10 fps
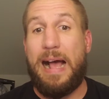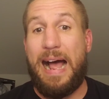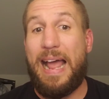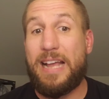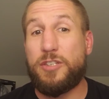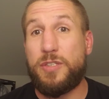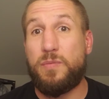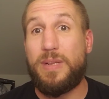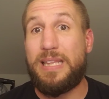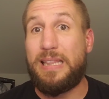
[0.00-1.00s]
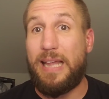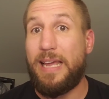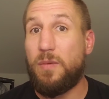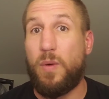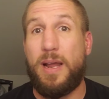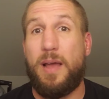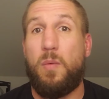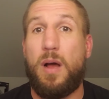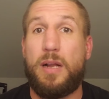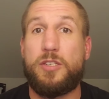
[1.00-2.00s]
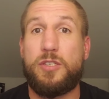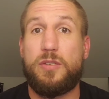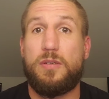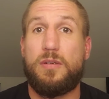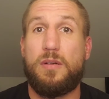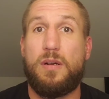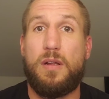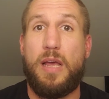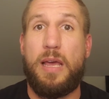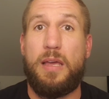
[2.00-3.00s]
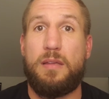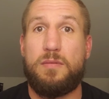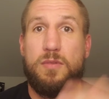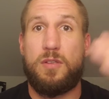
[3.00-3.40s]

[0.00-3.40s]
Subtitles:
I actually really like when I watch a